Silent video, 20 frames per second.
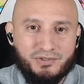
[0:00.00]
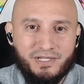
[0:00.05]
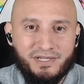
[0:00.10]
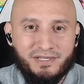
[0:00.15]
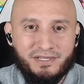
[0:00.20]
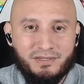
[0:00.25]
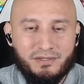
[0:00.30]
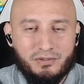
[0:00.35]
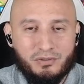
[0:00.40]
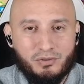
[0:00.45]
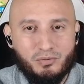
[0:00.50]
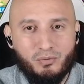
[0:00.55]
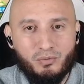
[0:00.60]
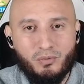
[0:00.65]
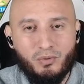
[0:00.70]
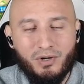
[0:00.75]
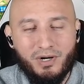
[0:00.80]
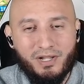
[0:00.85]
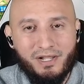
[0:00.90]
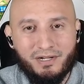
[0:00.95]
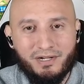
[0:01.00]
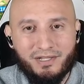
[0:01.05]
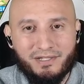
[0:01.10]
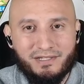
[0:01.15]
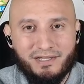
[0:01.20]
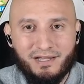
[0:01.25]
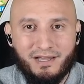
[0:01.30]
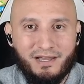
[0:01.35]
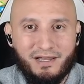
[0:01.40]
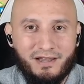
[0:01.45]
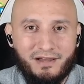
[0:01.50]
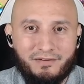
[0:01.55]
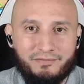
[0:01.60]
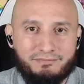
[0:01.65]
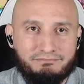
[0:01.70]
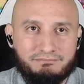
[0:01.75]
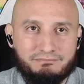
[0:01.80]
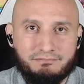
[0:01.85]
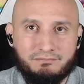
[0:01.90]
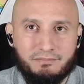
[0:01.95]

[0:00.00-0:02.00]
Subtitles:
then you are gonna have